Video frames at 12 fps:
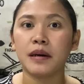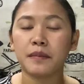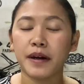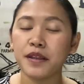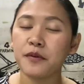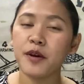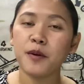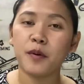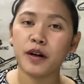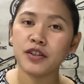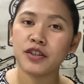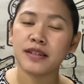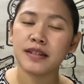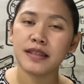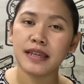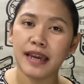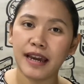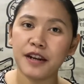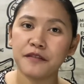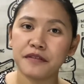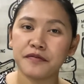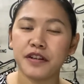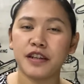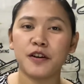By the way, watch until the end of the
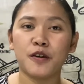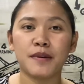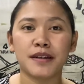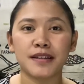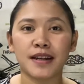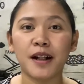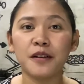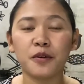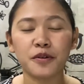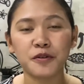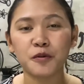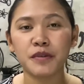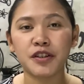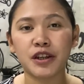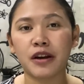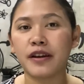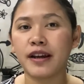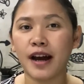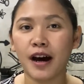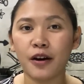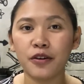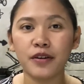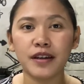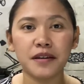video because I'll also be sharing how
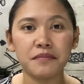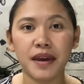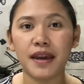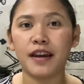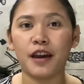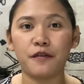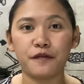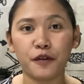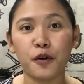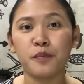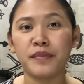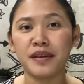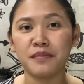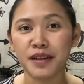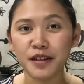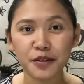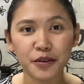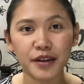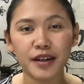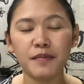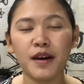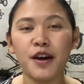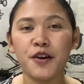you can make a foamy milk cream